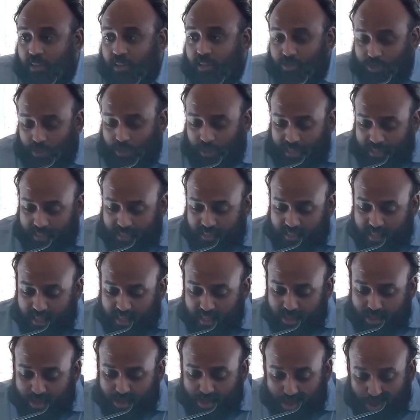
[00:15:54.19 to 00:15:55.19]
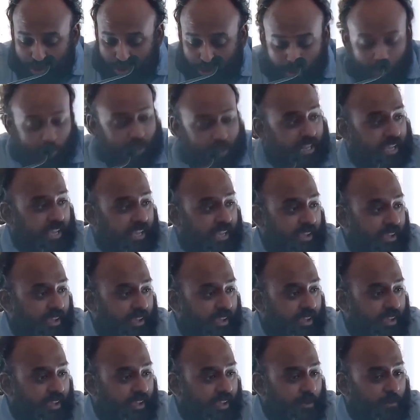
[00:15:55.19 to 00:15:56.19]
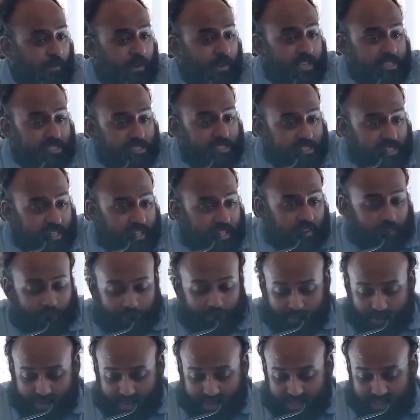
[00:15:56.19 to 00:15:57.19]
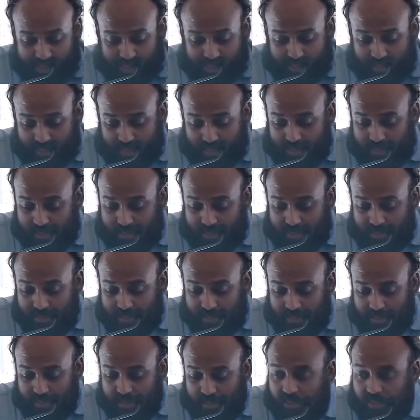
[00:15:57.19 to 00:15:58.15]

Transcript: So he sees truly with a zeal for righteousness.